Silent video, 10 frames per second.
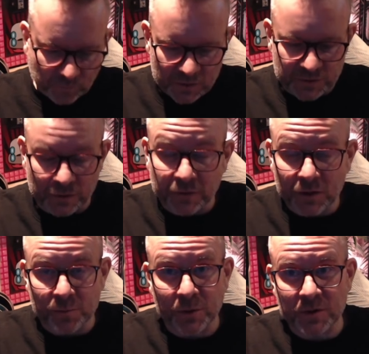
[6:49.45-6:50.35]
Server
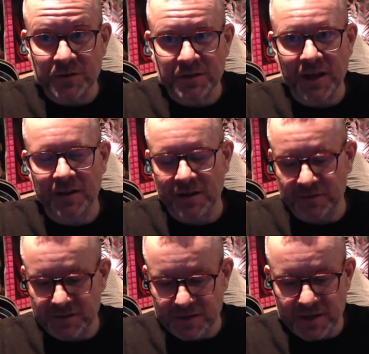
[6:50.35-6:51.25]
components can't have
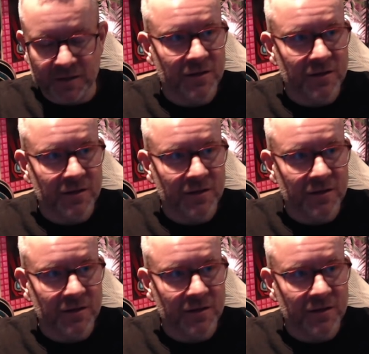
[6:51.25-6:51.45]
state.